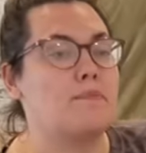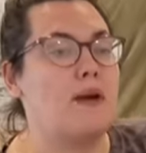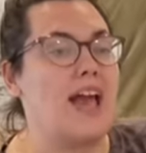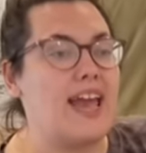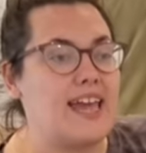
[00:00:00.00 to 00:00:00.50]

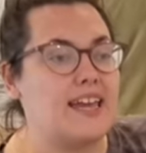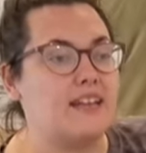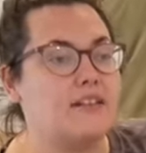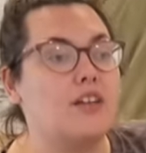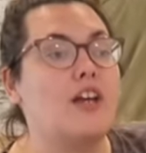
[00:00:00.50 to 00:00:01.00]

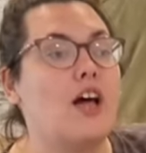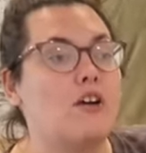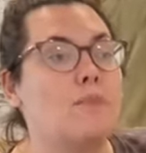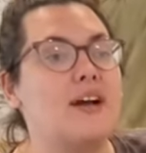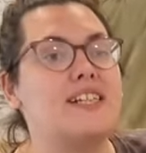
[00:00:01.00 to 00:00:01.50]
paint, the
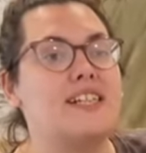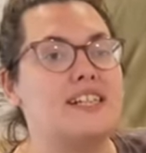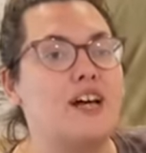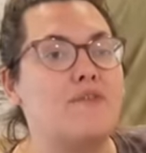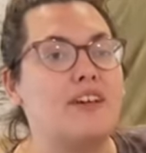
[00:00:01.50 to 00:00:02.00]
color place
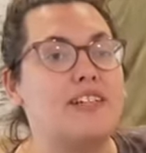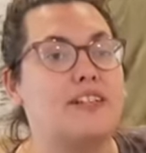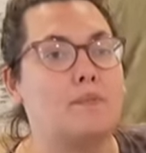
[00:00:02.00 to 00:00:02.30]
itself isn't the